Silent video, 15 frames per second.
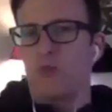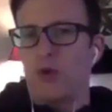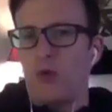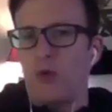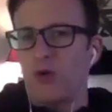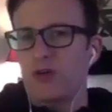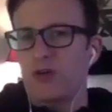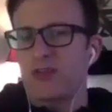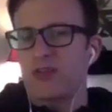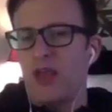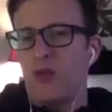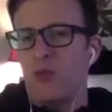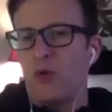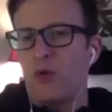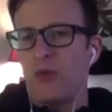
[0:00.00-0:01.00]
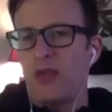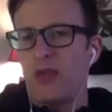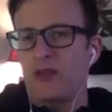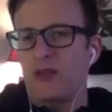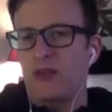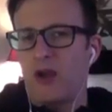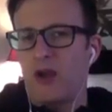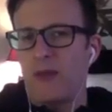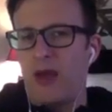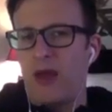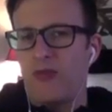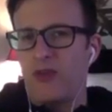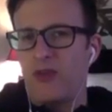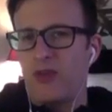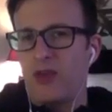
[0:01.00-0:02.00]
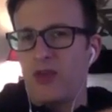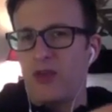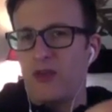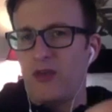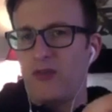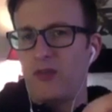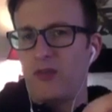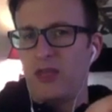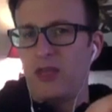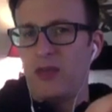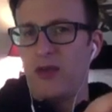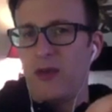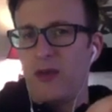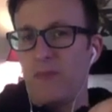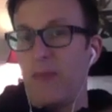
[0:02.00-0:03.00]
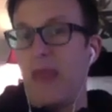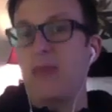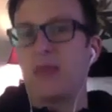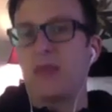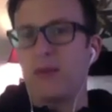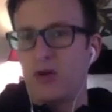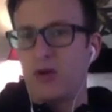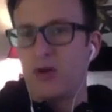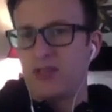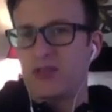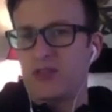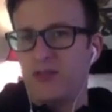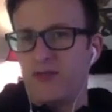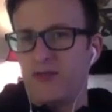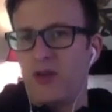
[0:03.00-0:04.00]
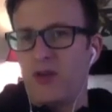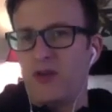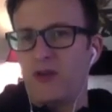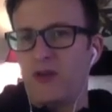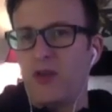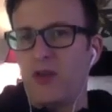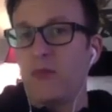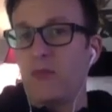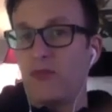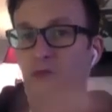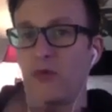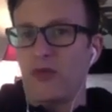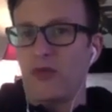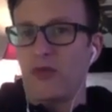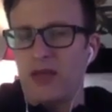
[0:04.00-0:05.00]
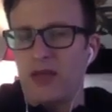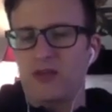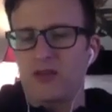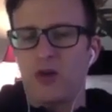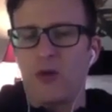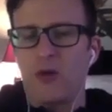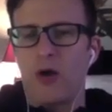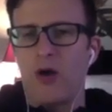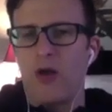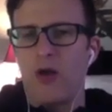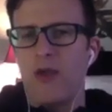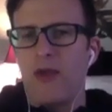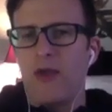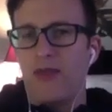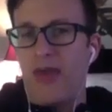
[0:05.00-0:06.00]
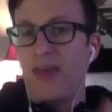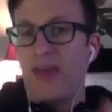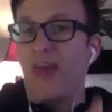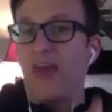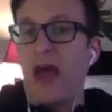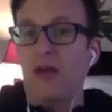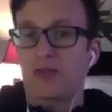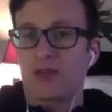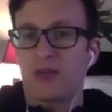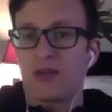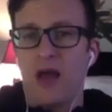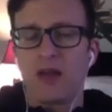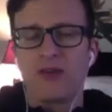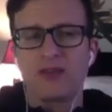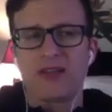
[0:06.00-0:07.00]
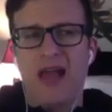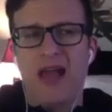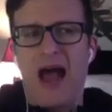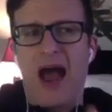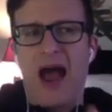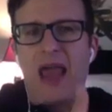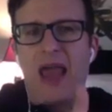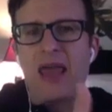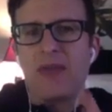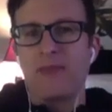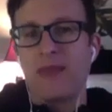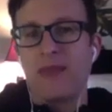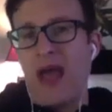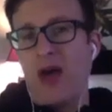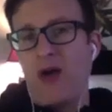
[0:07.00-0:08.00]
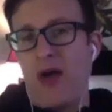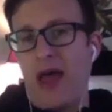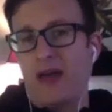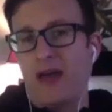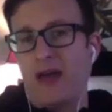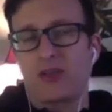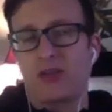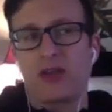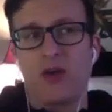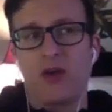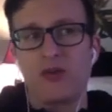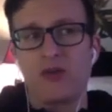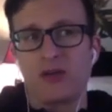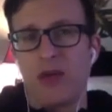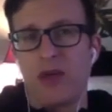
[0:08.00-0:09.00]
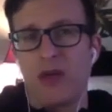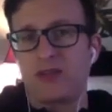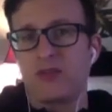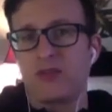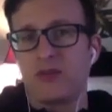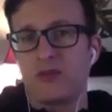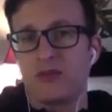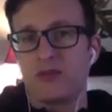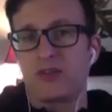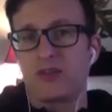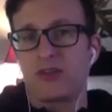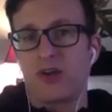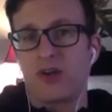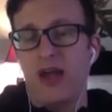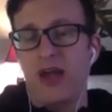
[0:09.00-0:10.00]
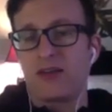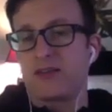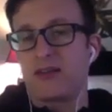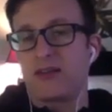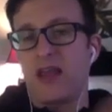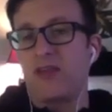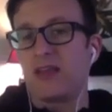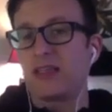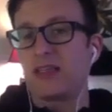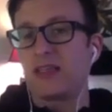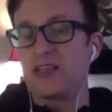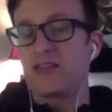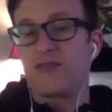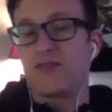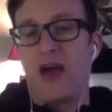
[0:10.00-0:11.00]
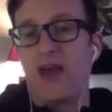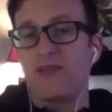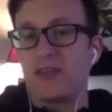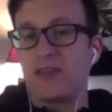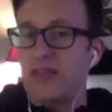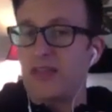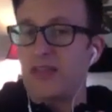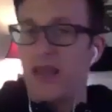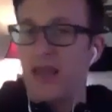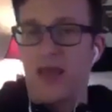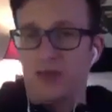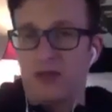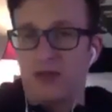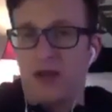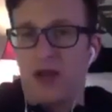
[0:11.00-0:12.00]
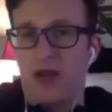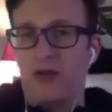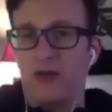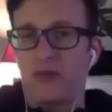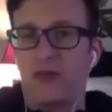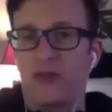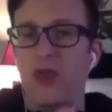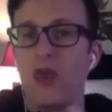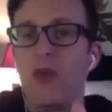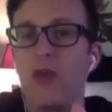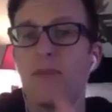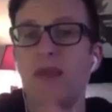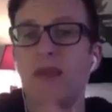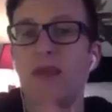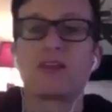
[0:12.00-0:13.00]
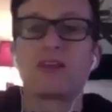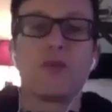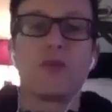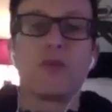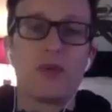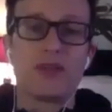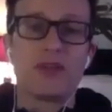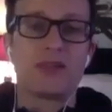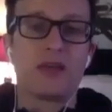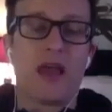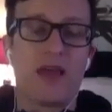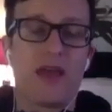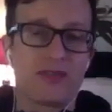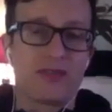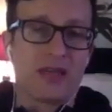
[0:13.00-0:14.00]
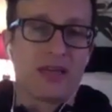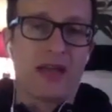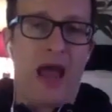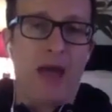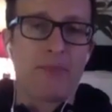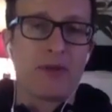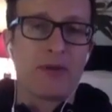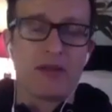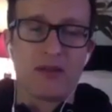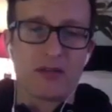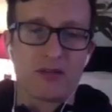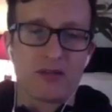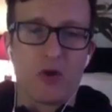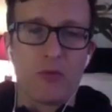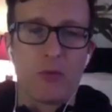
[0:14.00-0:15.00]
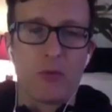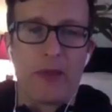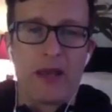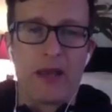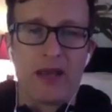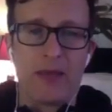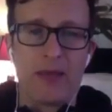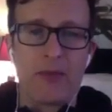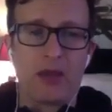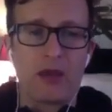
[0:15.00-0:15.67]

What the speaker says: we're saying when we talk about the baby emergency fund before the debt snowball, that $1,000, I am now actually coaching my students to try to save at least $5,000 to $10,000 because of what we have seen happen in this global pandemic.